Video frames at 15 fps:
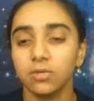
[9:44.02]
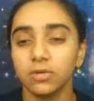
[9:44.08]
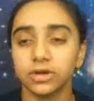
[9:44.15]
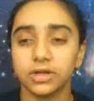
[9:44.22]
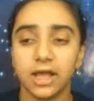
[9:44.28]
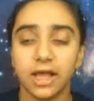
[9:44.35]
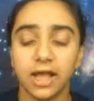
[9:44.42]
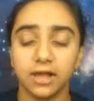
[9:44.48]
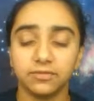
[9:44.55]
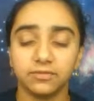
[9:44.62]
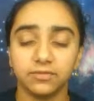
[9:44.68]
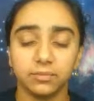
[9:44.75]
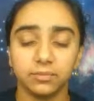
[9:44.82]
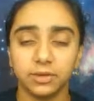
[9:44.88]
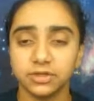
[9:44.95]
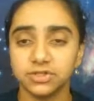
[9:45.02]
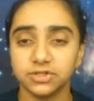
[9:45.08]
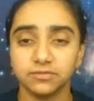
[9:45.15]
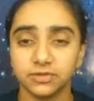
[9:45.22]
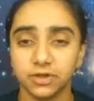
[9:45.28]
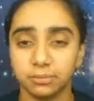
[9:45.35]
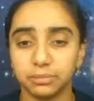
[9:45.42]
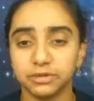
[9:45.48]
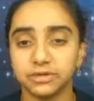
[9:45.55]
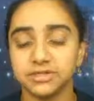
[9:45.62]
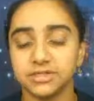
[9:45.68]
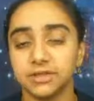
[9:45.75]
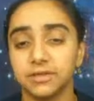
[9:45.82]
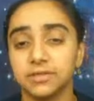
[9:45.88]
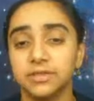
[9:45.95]
We're going to have a bunch of numbers,
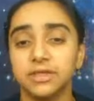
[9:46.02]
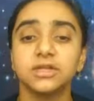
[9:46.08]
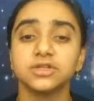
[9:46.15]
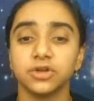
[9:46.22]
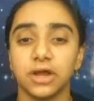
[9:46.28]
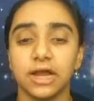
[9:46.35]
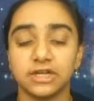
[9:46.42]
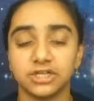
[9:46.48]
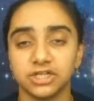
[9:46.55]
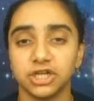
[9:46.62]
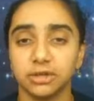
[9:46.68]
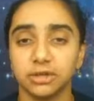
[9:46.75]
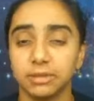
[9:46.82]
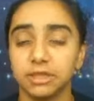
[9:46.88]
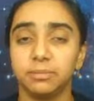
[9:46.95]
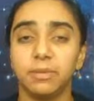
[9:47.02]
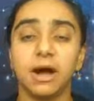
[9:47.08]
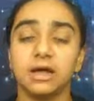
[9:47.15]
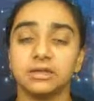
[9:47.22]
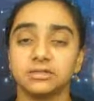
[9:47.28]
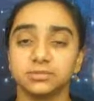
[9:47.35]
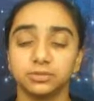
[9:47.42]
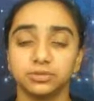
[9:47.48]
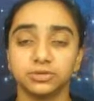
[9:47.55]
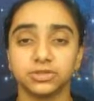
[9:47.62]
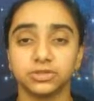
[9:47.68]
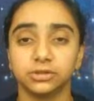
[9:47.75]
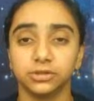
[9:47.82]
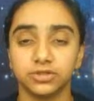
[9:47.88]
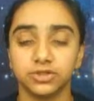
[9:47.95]
and then these are actually going to be the possible
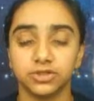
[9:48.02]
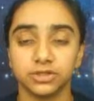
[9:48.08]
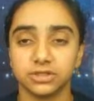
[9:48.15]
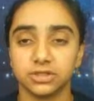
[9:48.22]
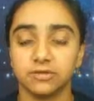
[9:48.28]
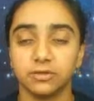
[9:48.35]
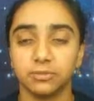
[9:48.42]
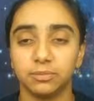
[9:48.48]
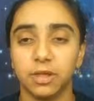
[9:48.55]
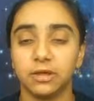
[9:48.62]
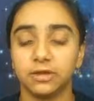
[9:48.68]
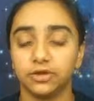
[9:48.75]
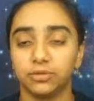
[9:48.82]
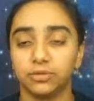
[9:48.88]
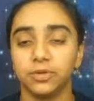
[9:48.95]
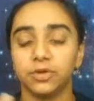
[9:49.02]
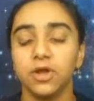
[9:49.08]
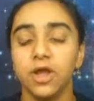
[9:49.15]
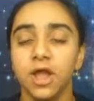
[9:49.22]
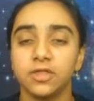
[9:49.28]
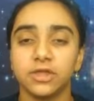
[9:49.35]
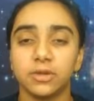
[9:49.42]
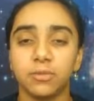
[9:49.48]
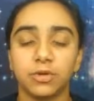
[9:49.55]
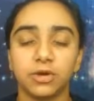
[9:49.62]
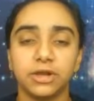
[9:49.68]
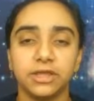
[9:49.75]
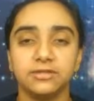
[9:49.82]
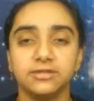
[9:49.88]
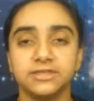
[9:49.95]
solutions of the polynomial. Then we're going
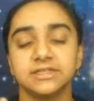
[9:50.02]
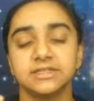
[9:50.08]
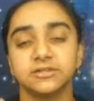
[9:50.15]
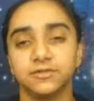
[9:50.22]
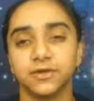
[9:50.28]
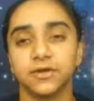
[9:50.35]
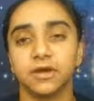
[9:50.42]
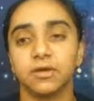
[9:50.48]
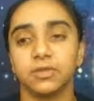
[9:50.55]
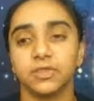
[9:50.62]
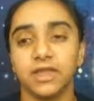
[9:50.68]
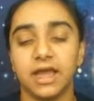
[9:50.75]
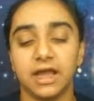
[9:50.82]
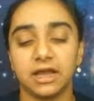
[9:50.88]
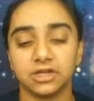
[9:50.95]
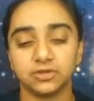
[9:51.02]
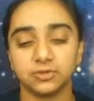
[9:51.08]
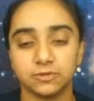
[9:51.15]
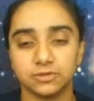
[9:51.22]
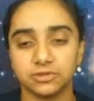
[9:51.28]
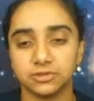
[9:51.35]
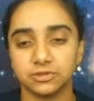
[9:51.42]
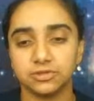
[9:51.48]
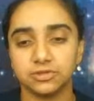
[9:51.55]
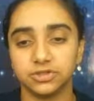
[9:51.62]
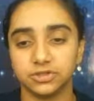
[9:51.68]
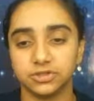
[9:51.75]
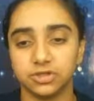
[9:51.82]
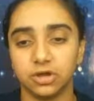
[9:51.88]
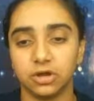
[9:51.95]
to use these to figure out what the actual
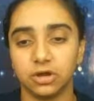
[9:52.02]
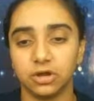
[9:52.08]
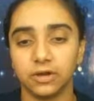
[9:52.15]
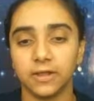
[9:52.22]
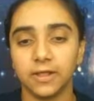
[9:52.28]
solutions are.